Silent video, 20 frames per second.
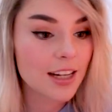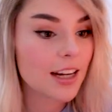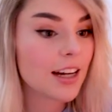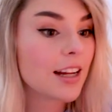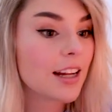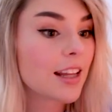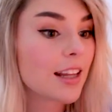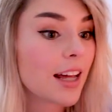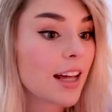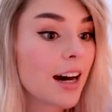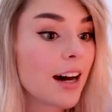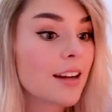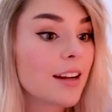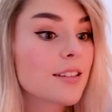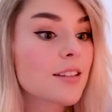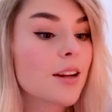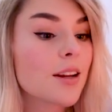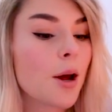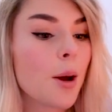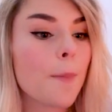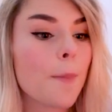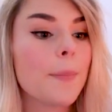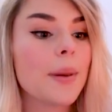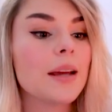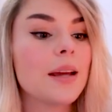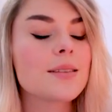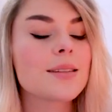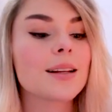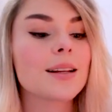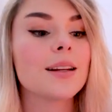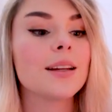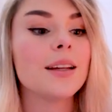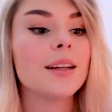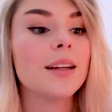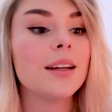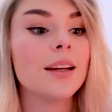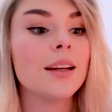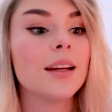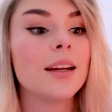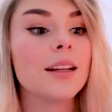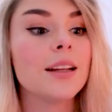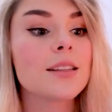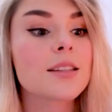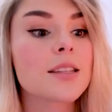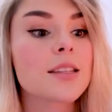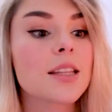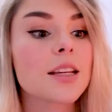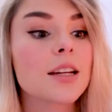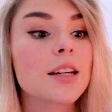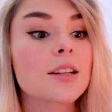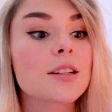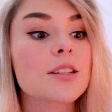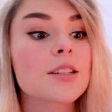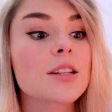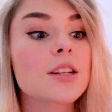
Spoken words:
and that basically hits things.